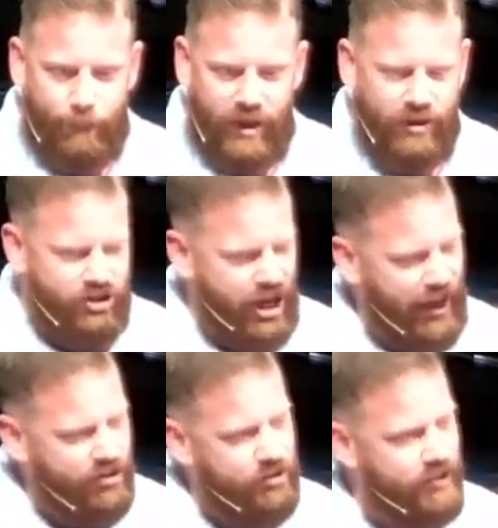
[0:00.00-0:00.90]
It
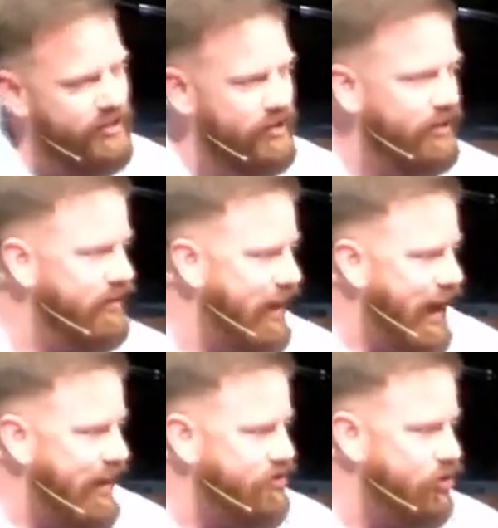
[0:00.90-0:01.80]
challenged me to
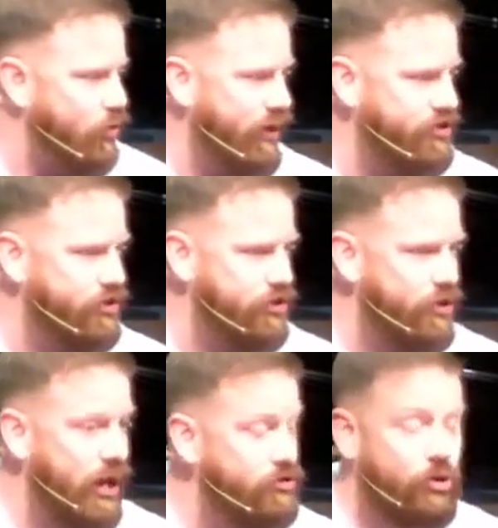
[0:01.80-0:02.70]
ask a question Do you
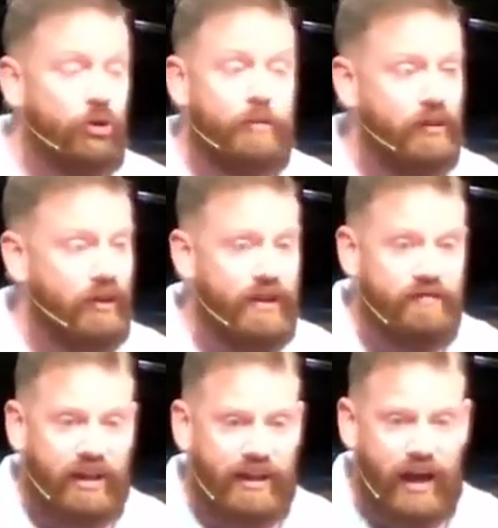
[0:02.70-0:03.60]
not truly believe
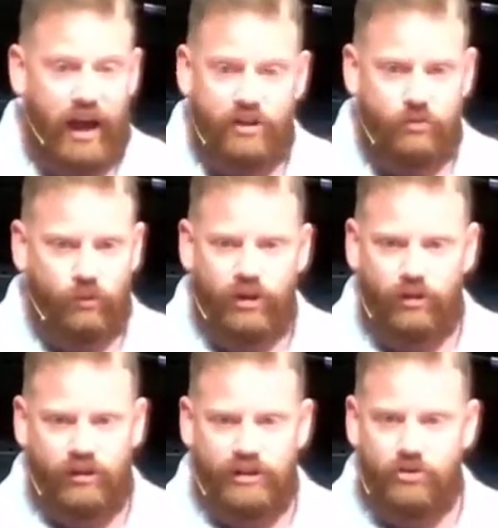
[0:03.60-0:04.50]
that God's
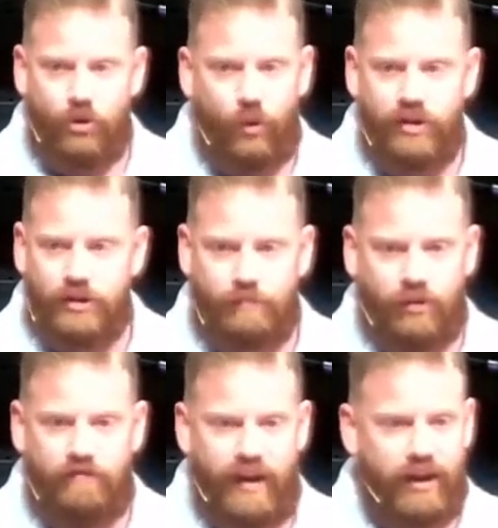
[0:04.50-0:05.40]
will is going to
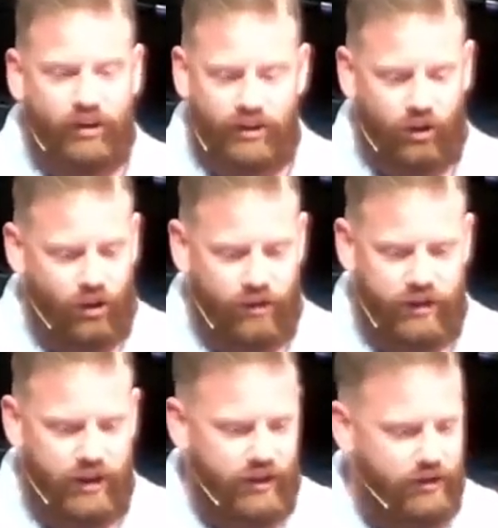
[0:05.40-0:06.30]
prevail in all
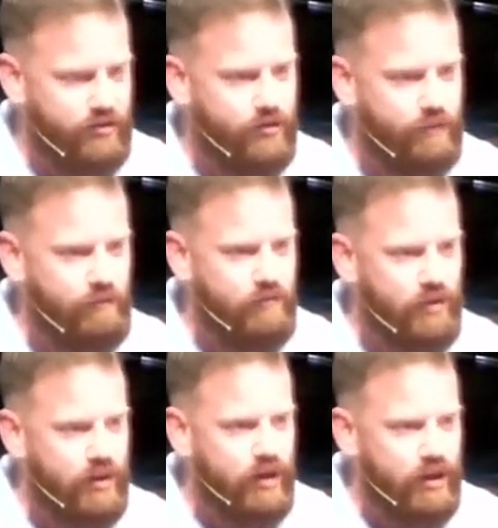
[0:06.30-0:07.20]
things?
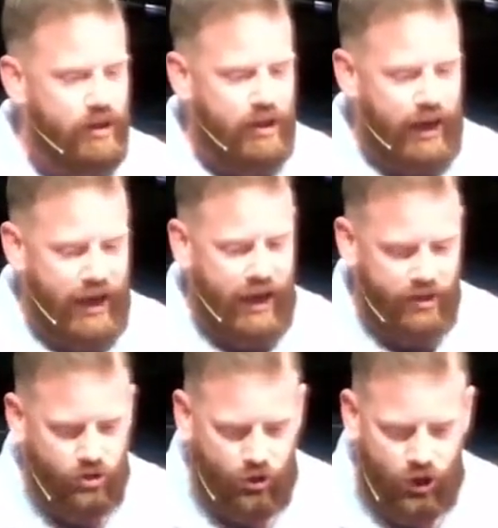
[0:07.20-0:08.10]
And
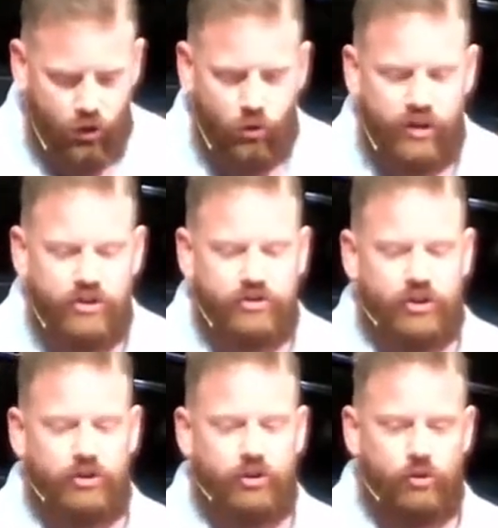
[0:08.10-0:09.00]
as a
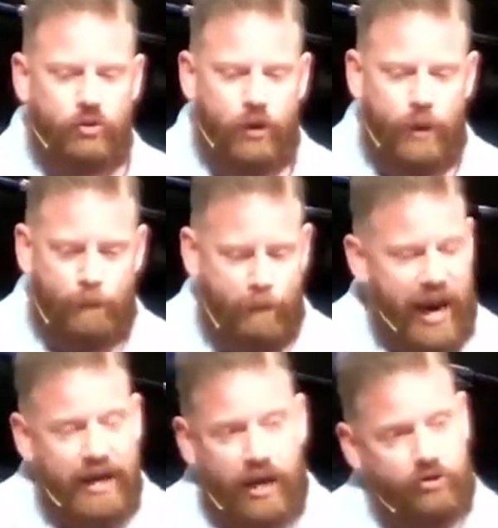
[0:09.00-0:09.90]
Christian who
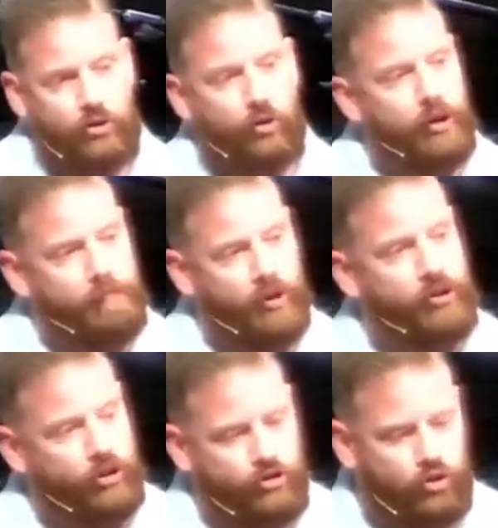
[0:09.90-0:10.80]
may not truly put
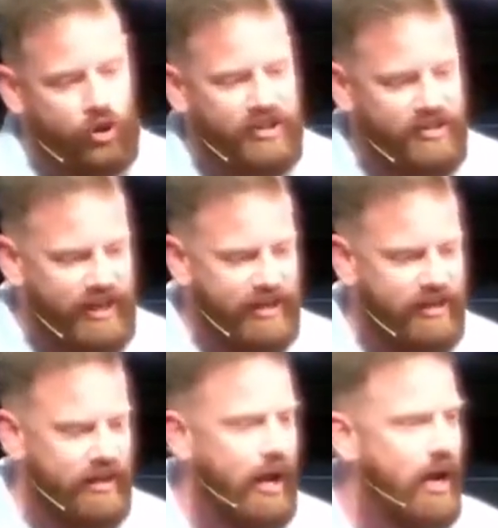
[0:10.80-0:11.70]
their trust
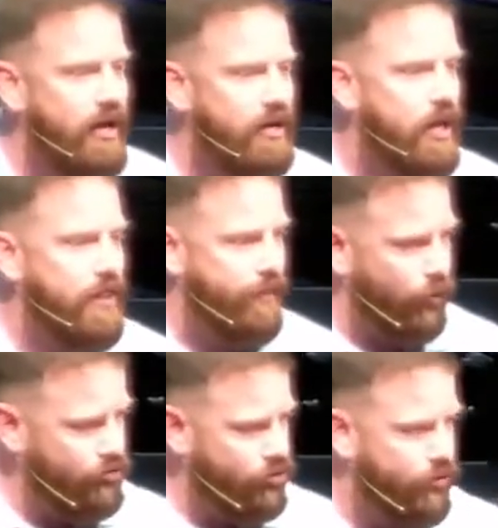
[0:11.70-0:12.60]
in God,
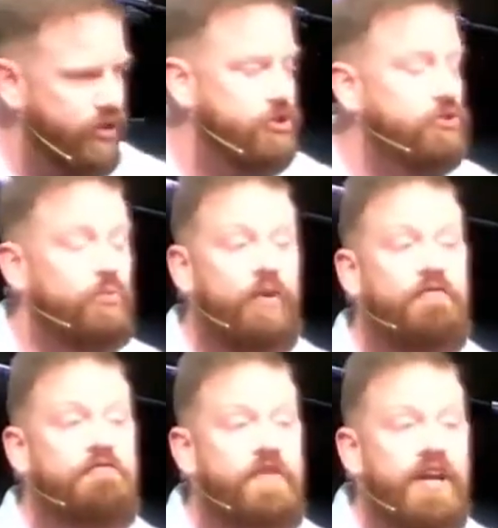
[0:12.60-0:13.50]
those Christians will
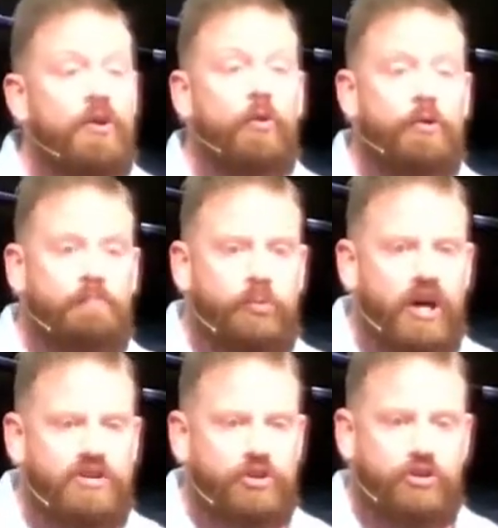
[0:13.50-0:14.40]
feel the
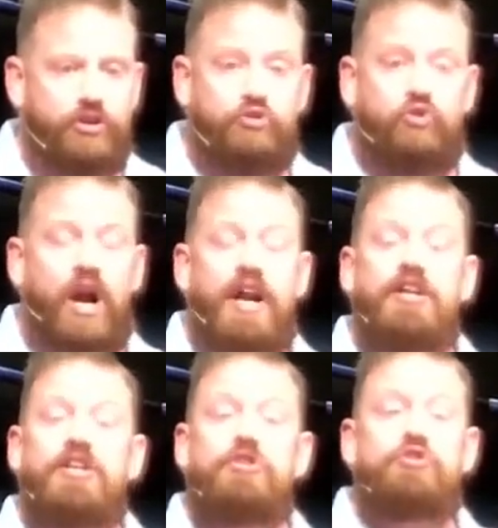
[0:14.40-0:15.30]
pressure to try to
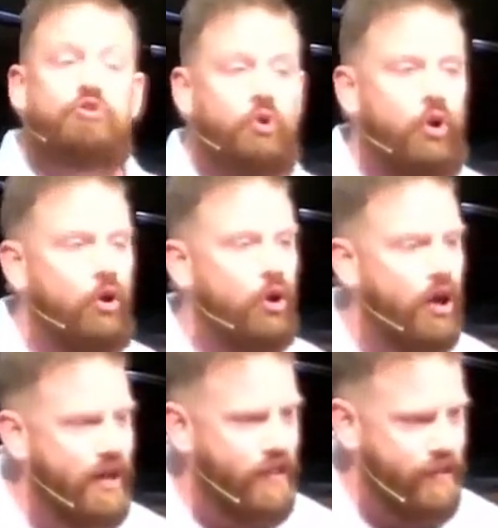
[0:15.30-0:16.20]
control
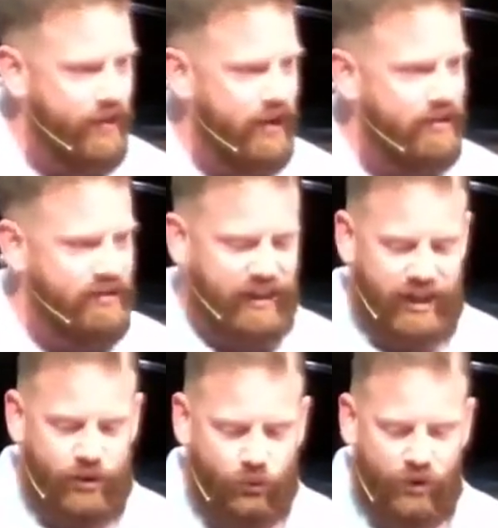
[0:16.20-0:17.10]
things that
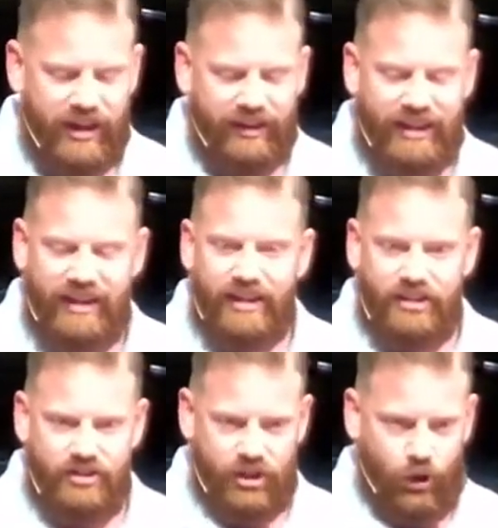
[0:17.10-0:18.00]
they really
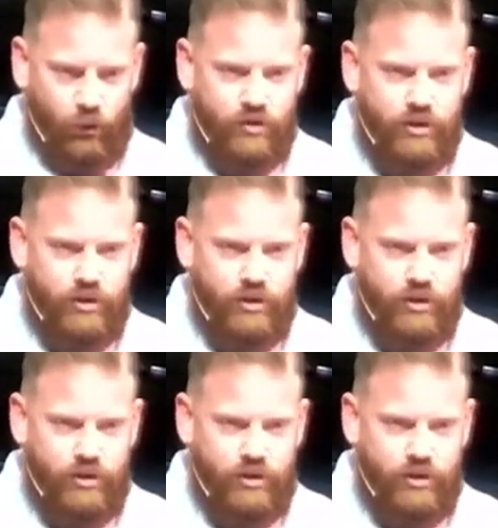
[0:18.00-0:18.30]
don't.